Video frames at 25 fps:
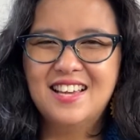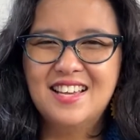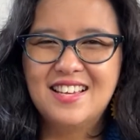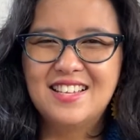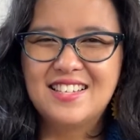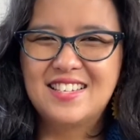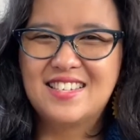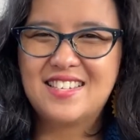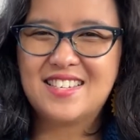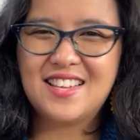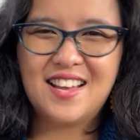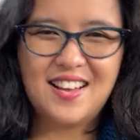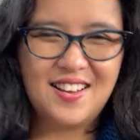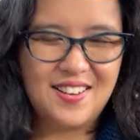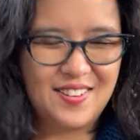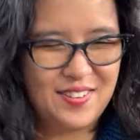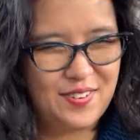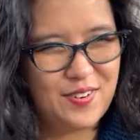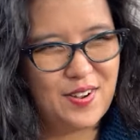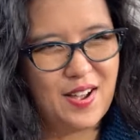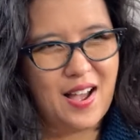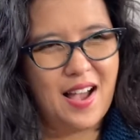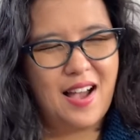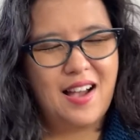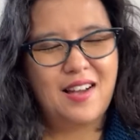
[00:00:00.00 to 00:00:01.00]
So
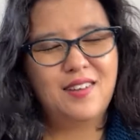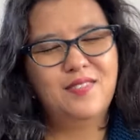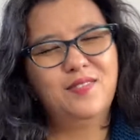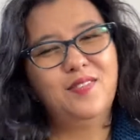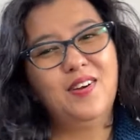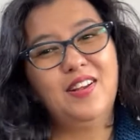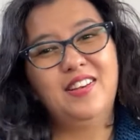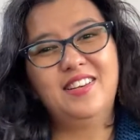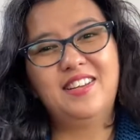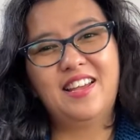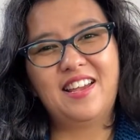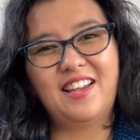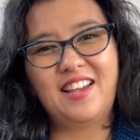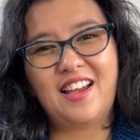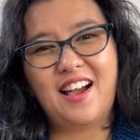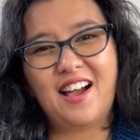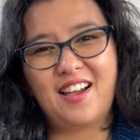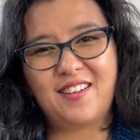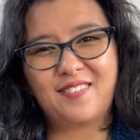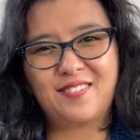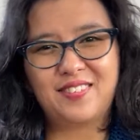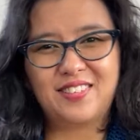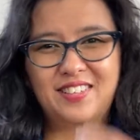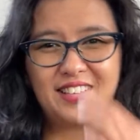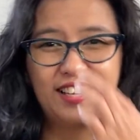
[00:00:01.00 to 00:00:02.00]
one day I
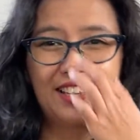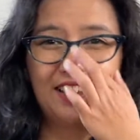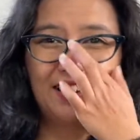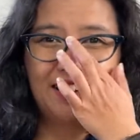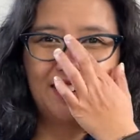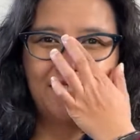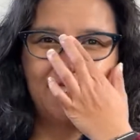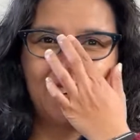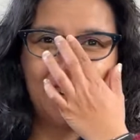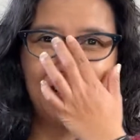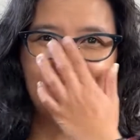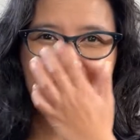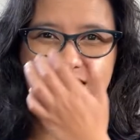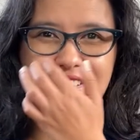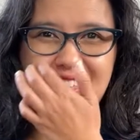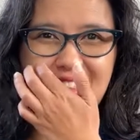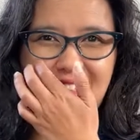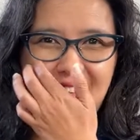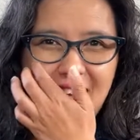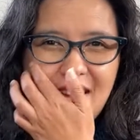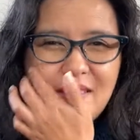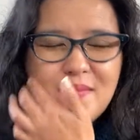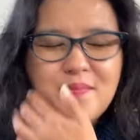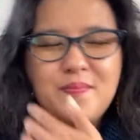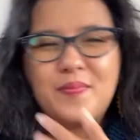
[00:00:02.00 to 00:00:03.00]
will get around to
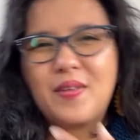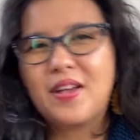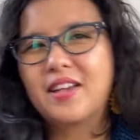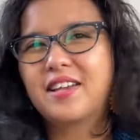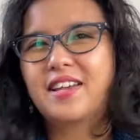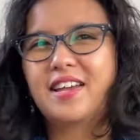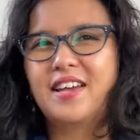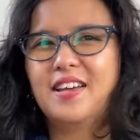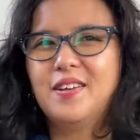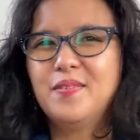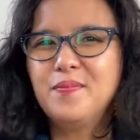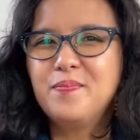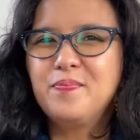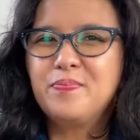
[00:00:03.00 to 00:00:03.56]
that again.